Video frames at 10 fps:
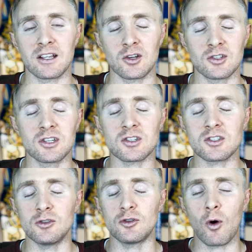Like you
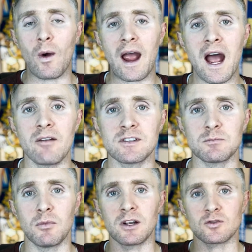don't have
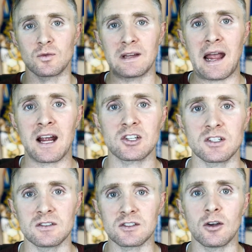as much
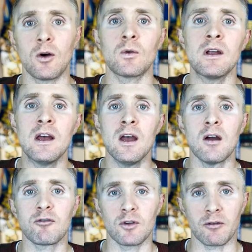reaction zone
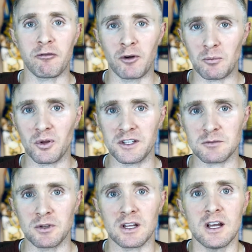for your foot
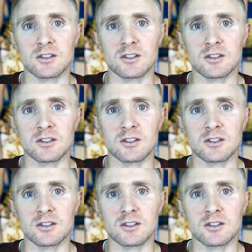placement.